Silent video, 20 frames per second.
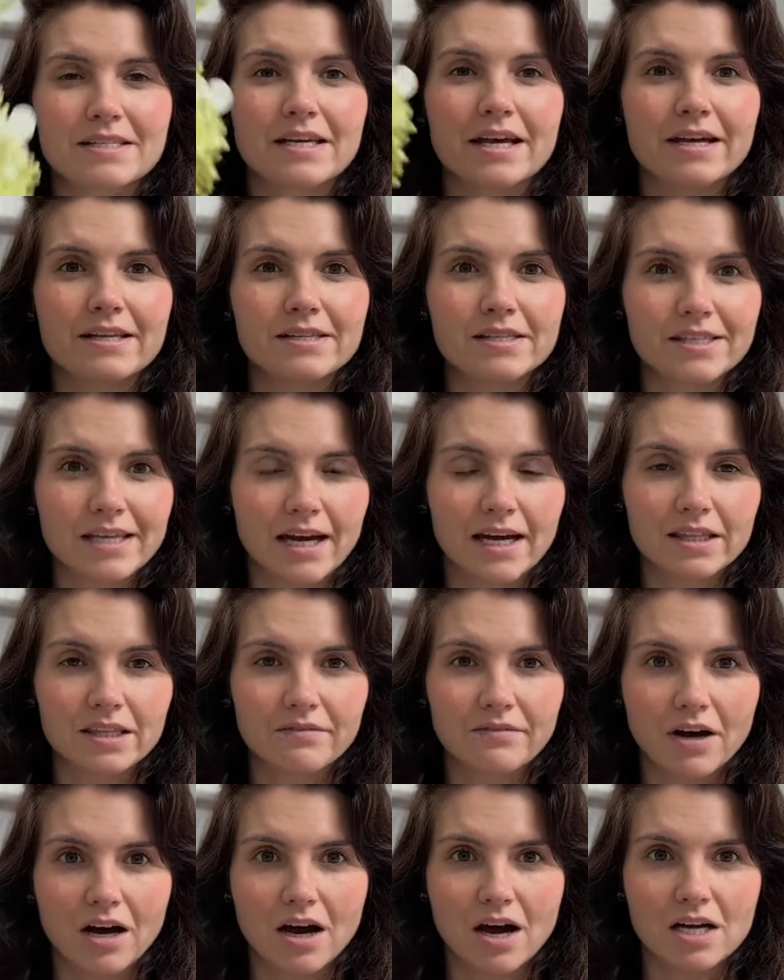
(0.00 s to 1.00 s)
inside the
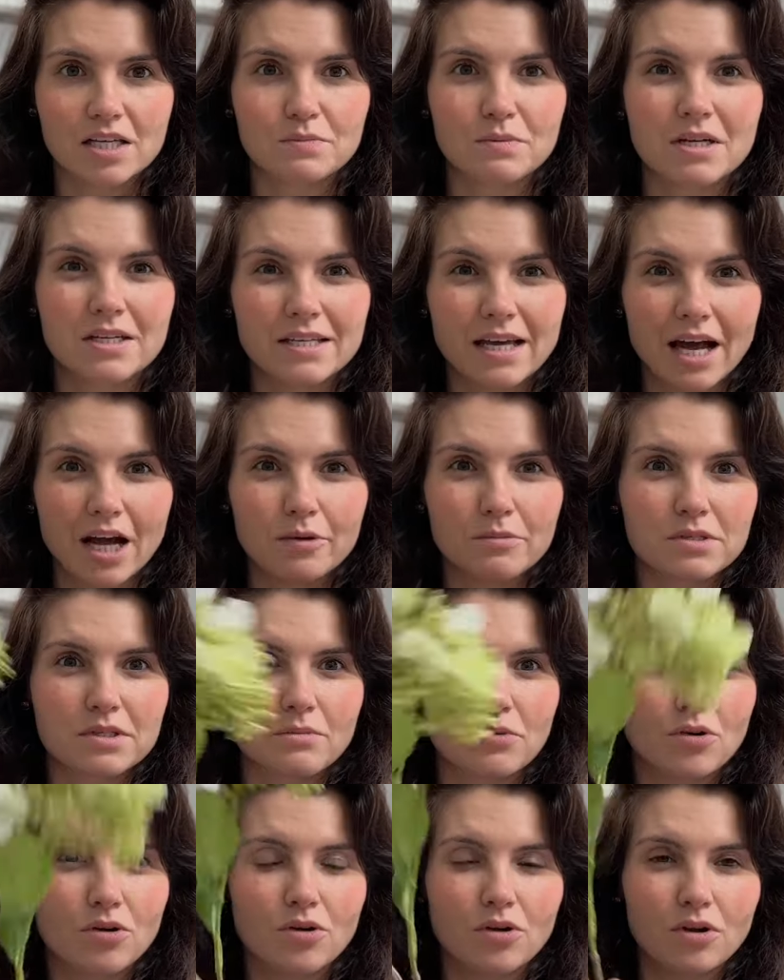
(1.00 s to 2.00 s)
vase because it helps them
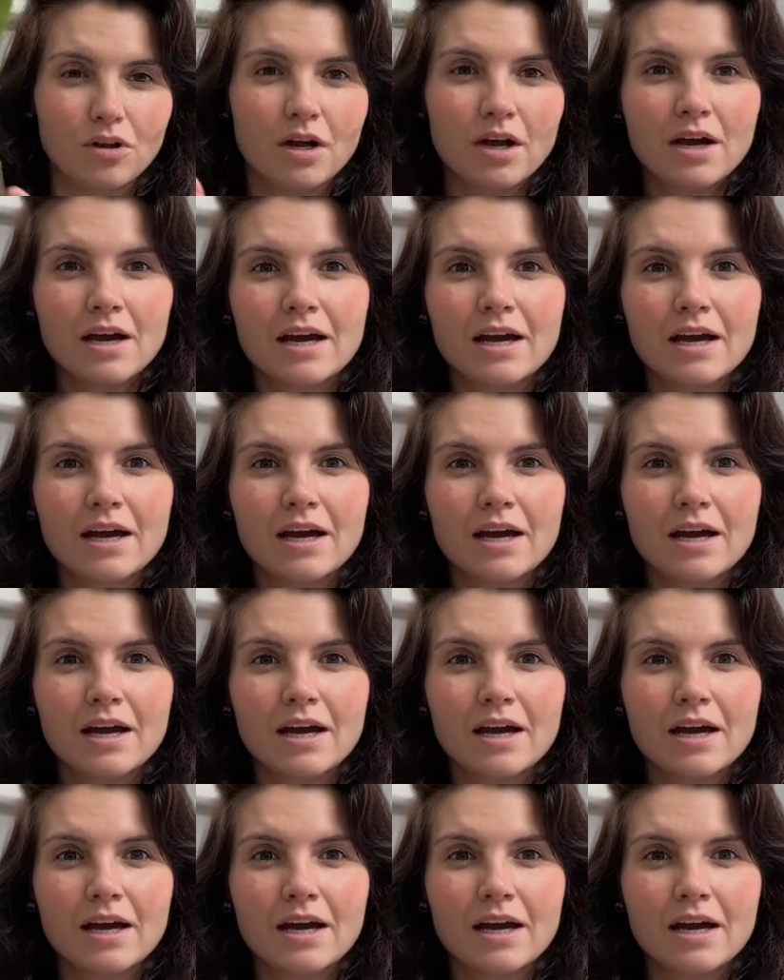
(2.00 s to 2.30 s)
all